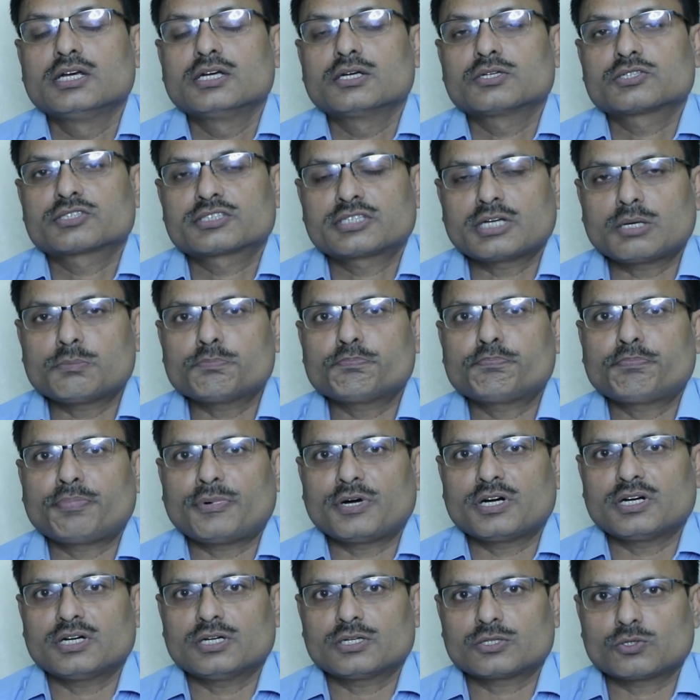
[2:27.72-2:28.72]
some
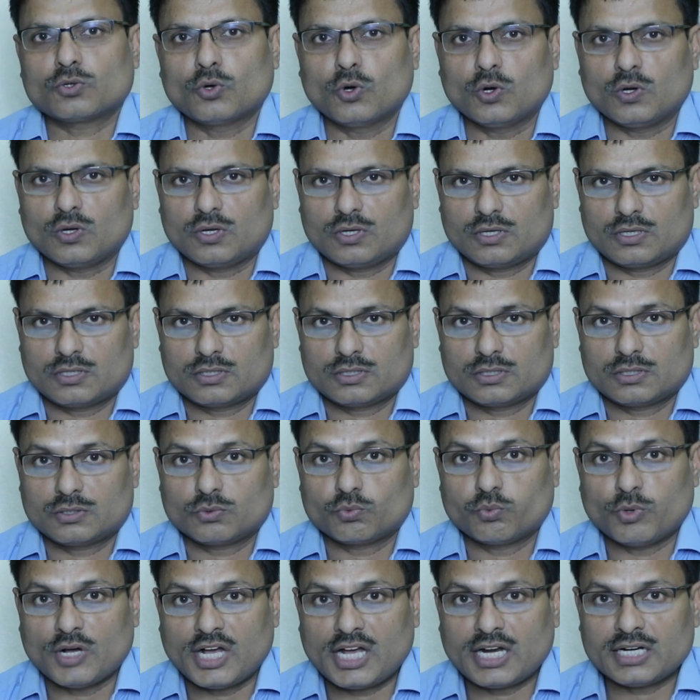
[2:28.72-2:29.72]
role
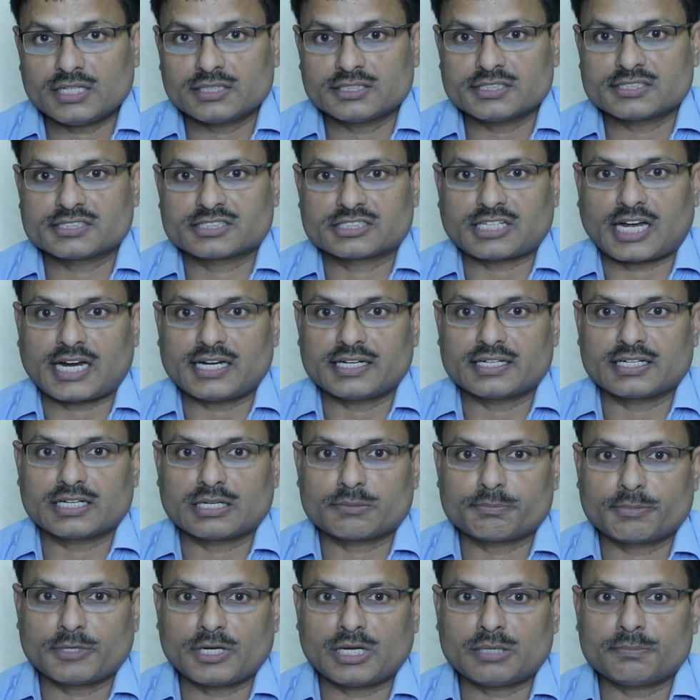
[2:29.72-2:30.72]
where the child
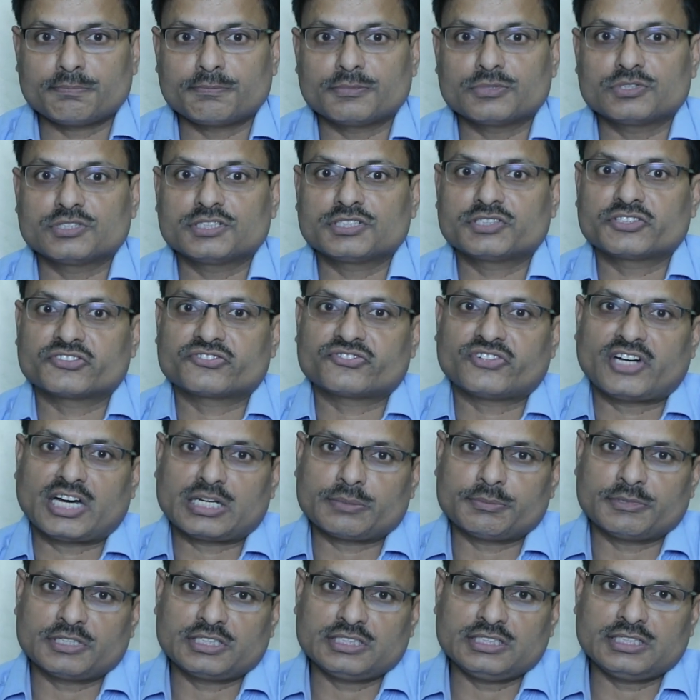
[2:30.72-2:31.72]
develop the
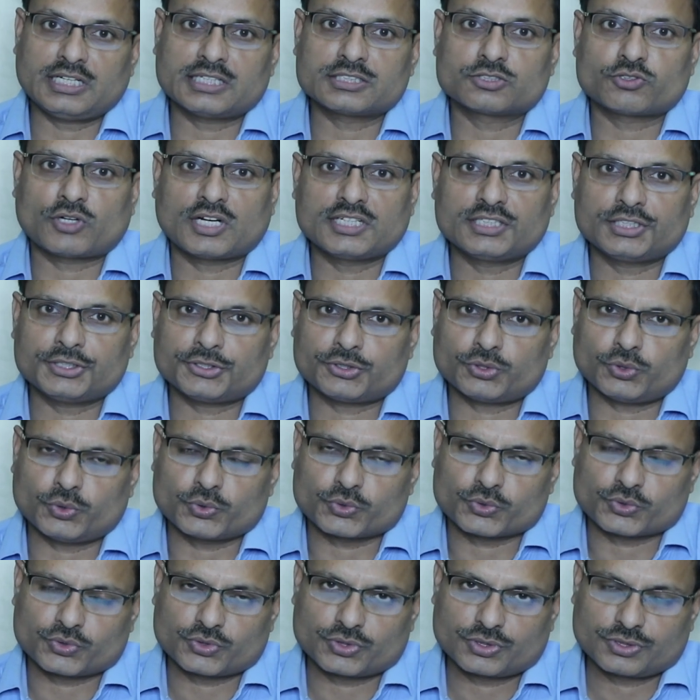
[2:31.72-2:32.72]
deformity or joint
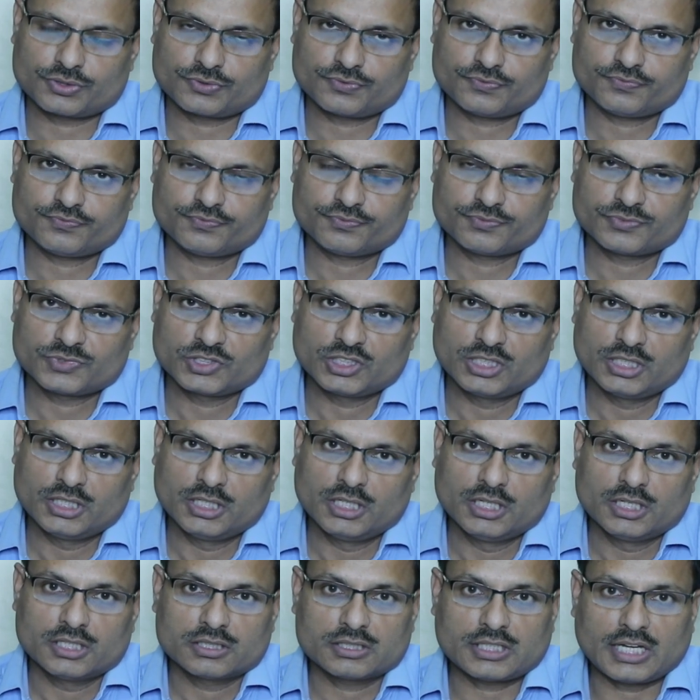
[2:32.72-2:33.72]
issues.
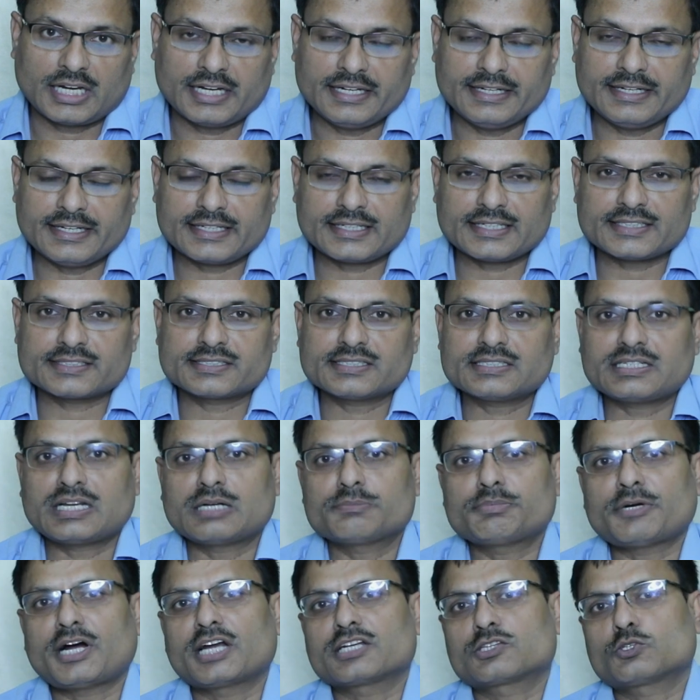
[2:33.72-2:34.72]
The indication
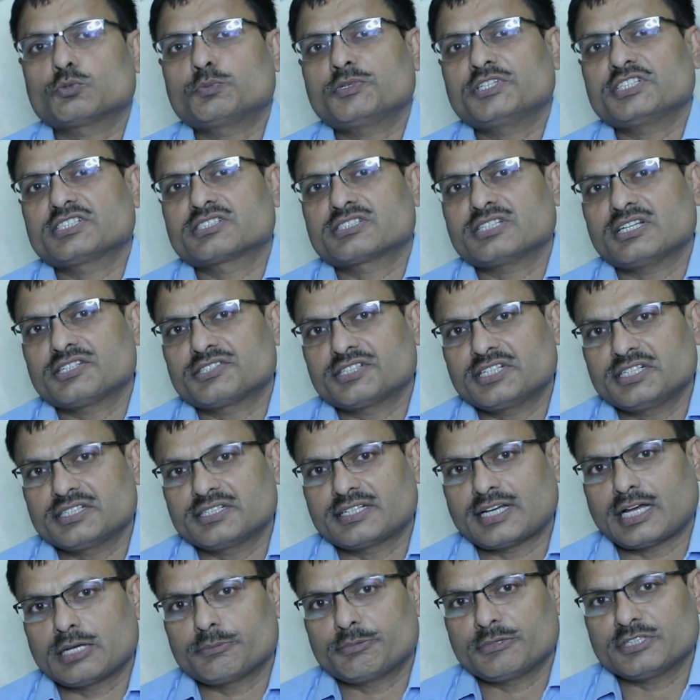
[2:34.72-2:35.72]
of orthopedic surgery
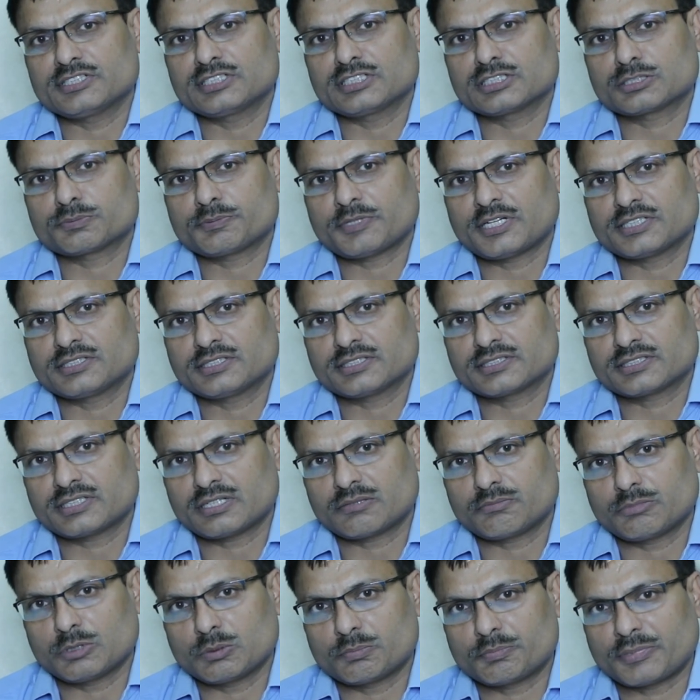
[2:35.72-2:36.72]
in diplegic spastic
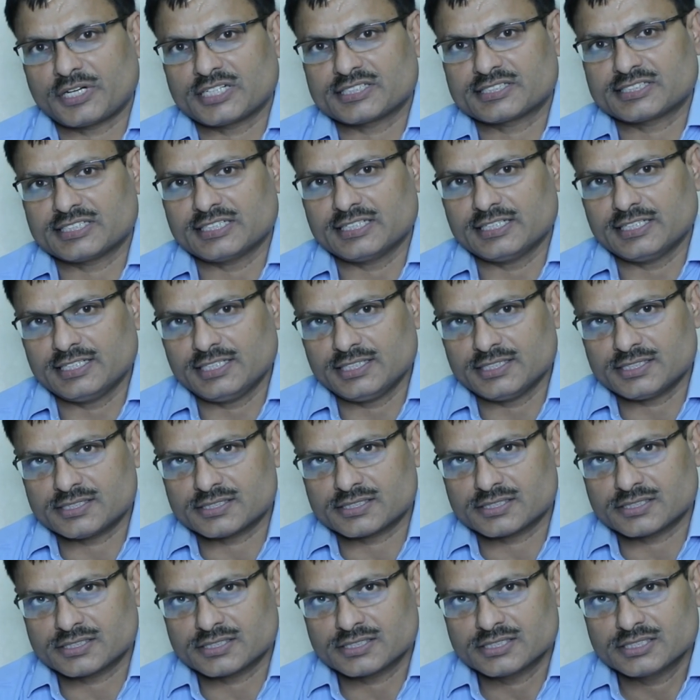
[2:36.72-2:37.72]
cerebral palsy
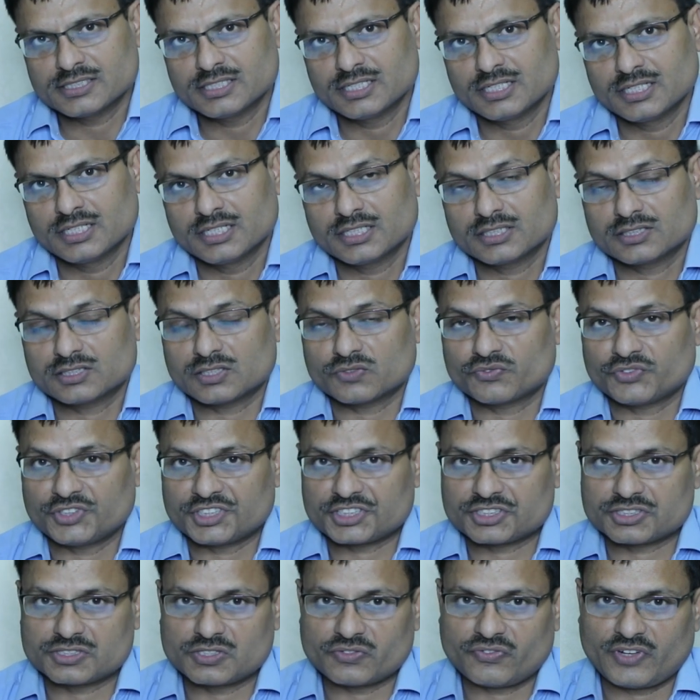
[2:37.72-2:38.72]
is the
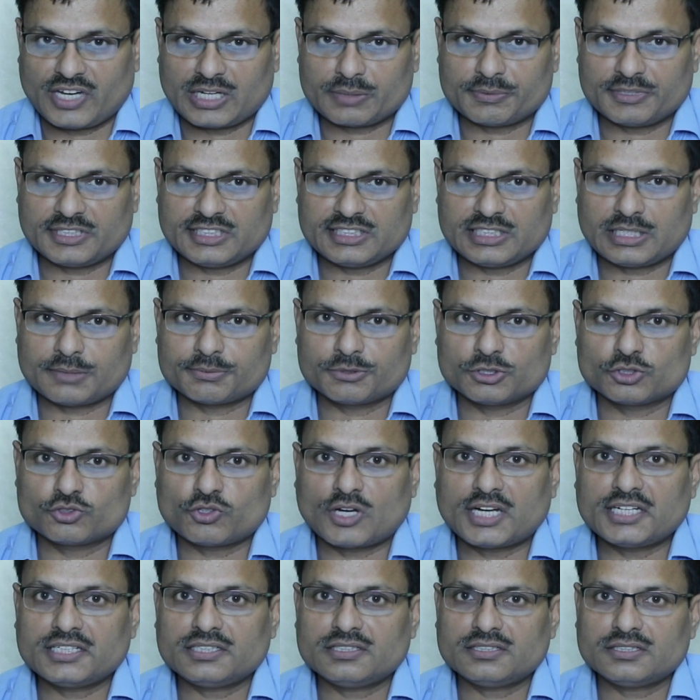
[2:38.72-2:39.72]
fixed deformity of the
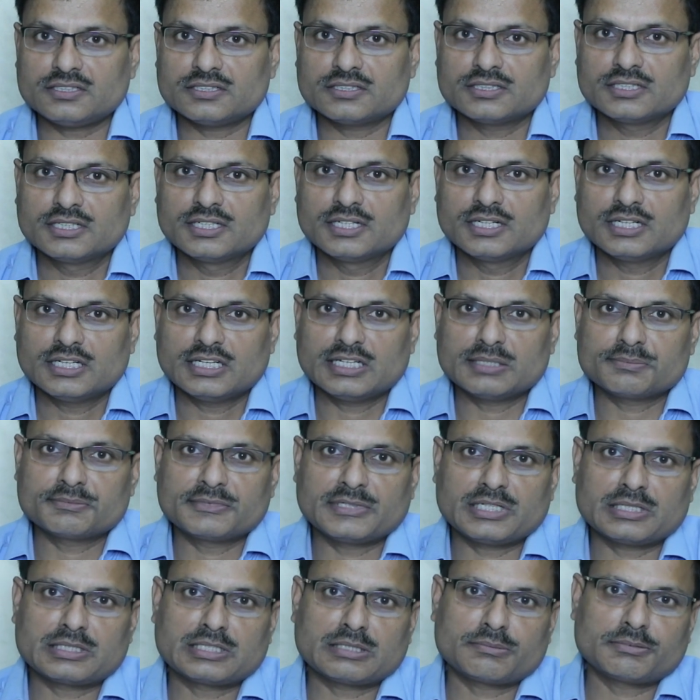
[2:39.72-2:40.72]
joint, if
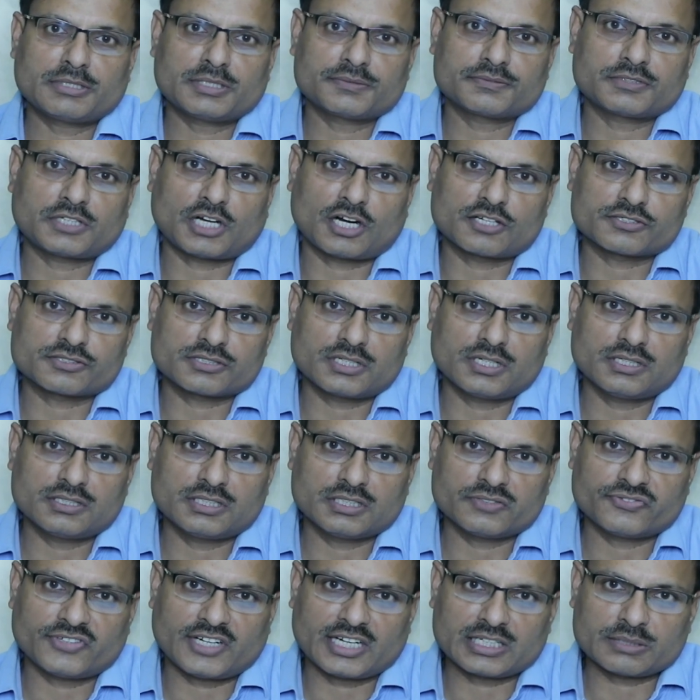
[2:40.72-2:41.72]
they develop torsional
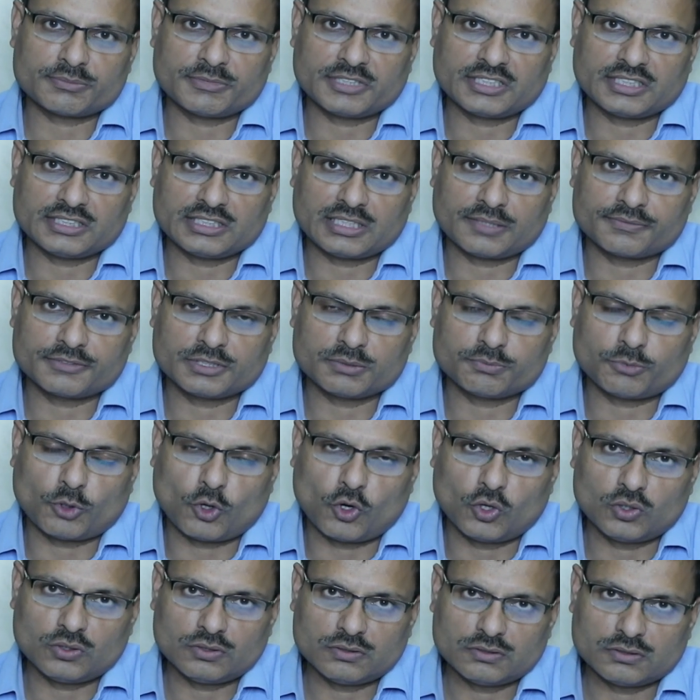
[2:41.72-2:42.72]
deformity of the
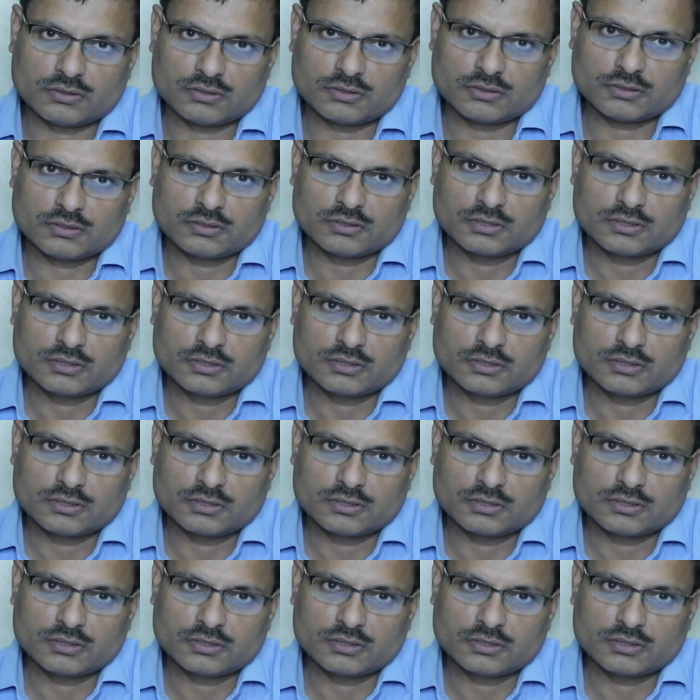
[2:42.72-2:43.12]
bone,